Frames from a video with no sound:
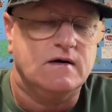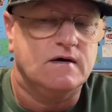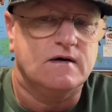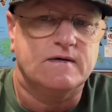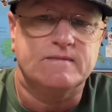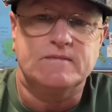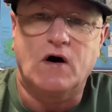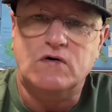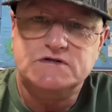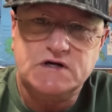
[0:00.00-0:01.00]

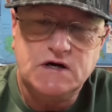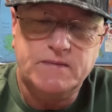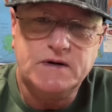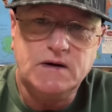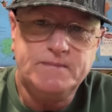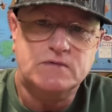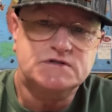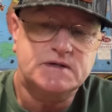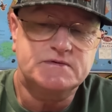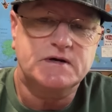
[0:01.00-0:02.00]
auction coming up on
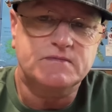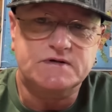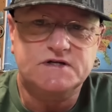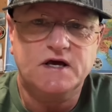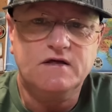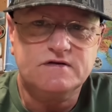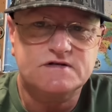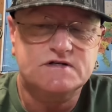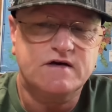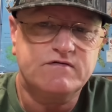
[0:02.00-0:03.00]
September 10th at
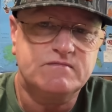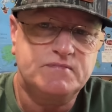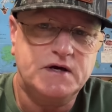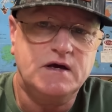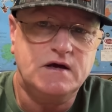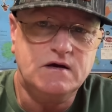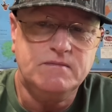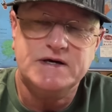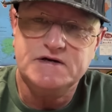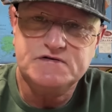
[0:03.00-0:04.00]
7
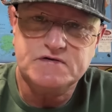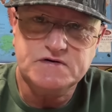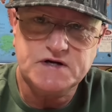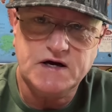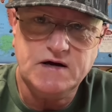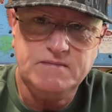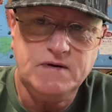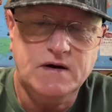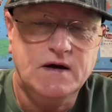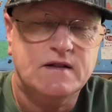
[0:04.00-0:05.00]
p.m. Eastern time.
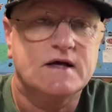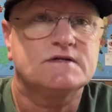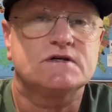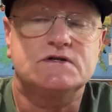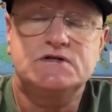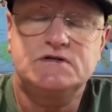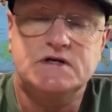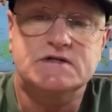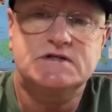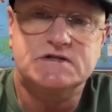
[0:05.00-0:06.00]
That's
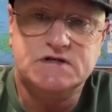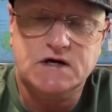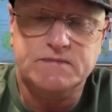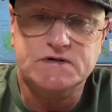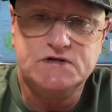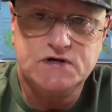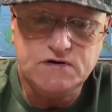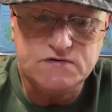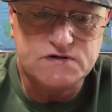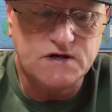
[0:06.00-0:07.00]
this coming
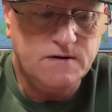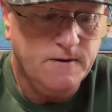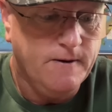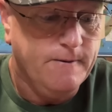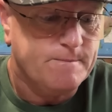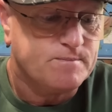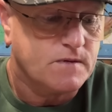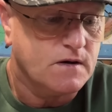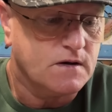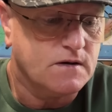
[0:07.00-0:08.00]
Tuesday.
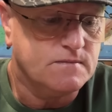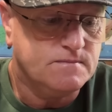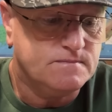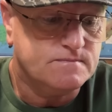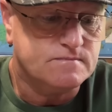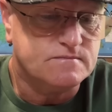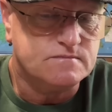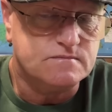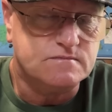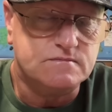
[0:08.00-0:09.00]
Got
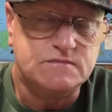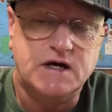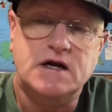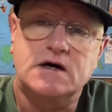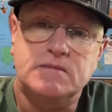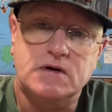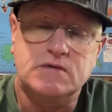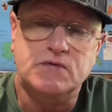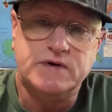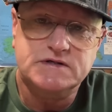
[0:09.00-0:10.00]
to
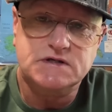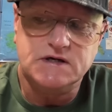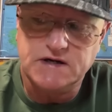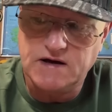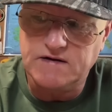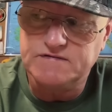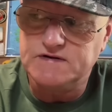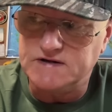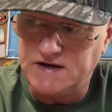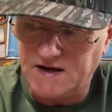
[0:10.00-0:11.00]
upload the rest of the knives
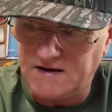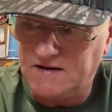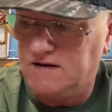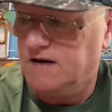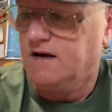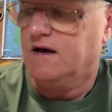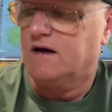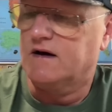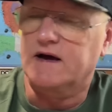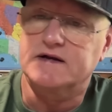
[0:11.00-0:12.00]
today.
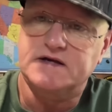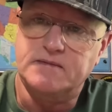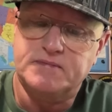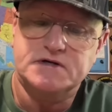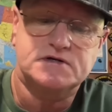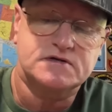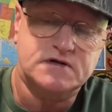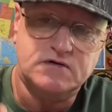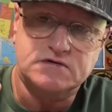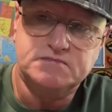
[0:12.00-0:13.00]
I got to take pictures of
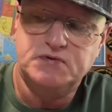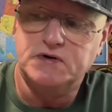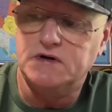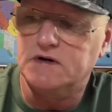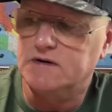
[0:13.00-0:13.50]
those, put